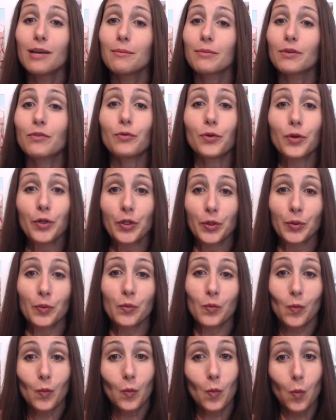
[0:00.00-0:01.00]
before you
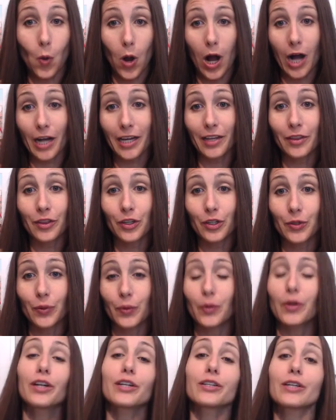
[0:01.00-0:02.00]
walk in the
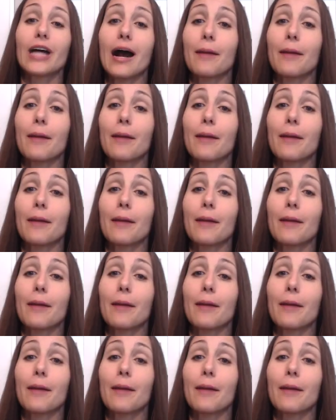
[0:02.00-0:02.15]
door.